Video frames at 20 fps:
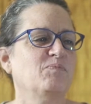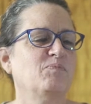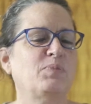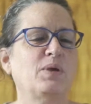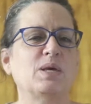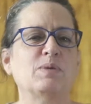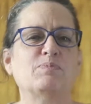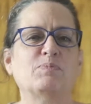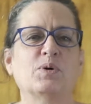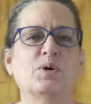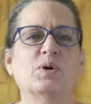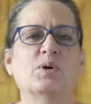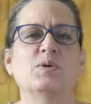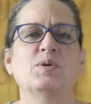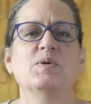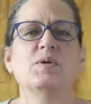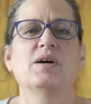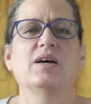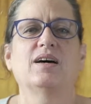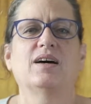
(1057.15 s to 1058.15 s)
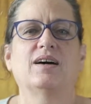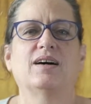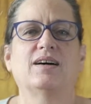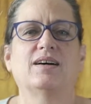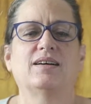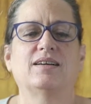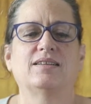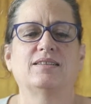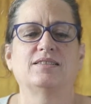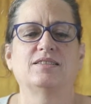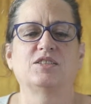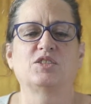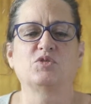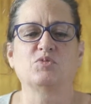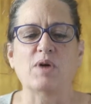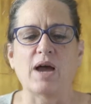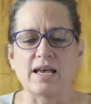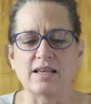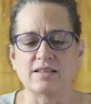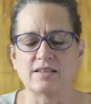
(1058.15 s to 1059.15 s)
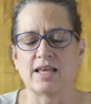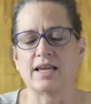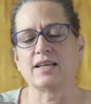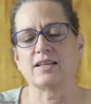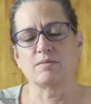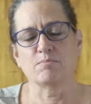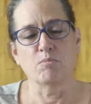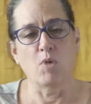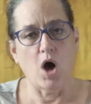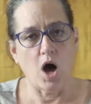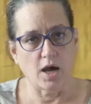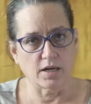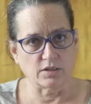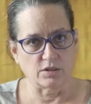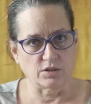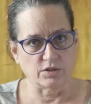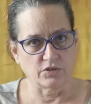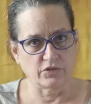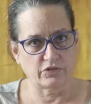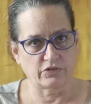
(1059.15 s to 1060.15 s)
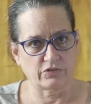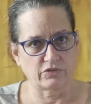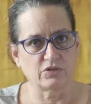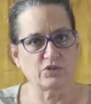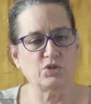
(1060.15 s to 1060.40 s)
people like models,